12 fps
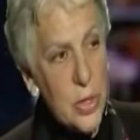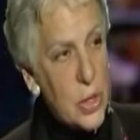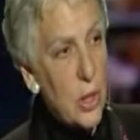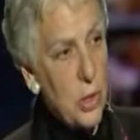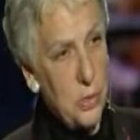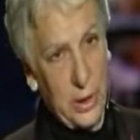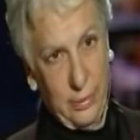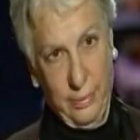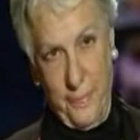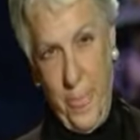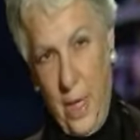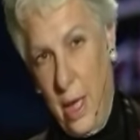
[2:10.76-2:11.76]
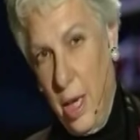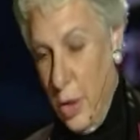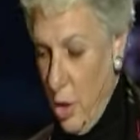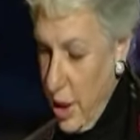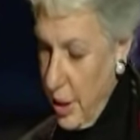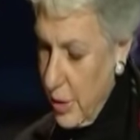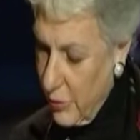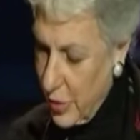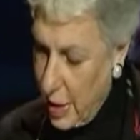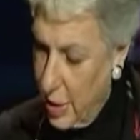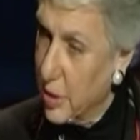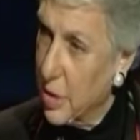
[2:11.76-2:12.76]
In so doing, the
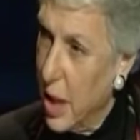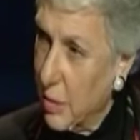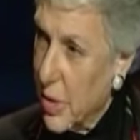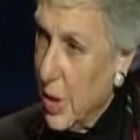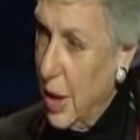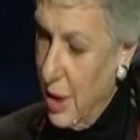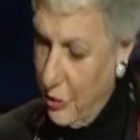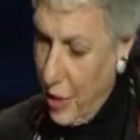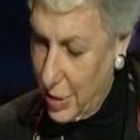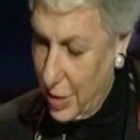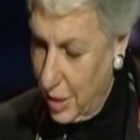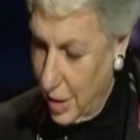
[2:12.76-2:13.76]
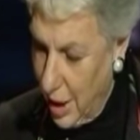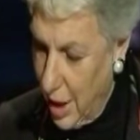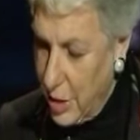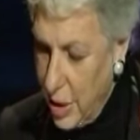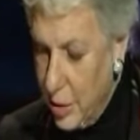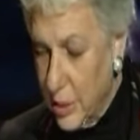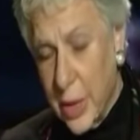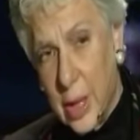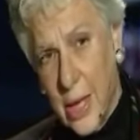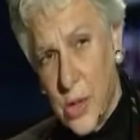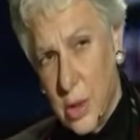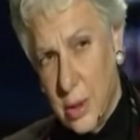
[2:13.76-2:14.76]
guardians of secular democracy, in effect,
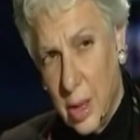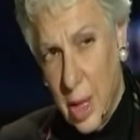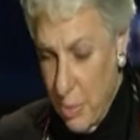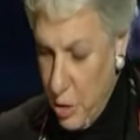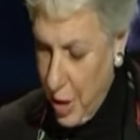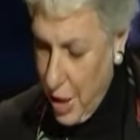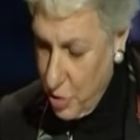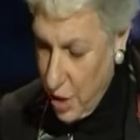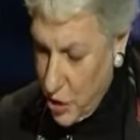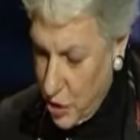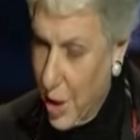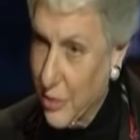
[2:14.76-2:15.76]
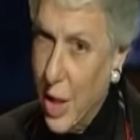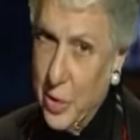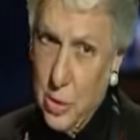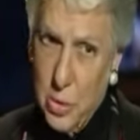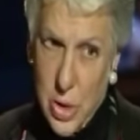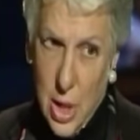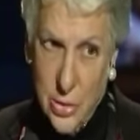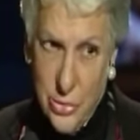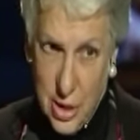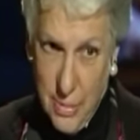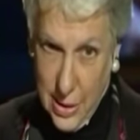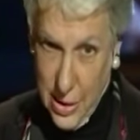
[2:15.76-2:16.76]
yield the connection between education and values to